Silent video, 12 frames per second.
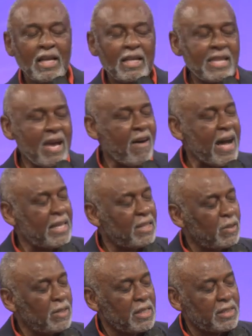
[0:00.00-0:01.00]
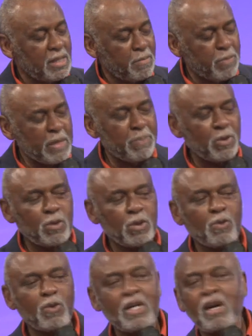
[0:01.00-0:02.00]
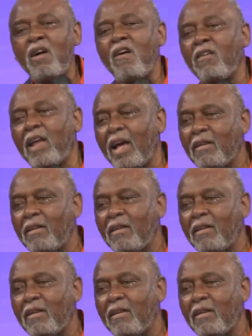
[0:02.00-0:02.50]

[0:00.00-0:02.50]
Now, I know there are some people who are real holy,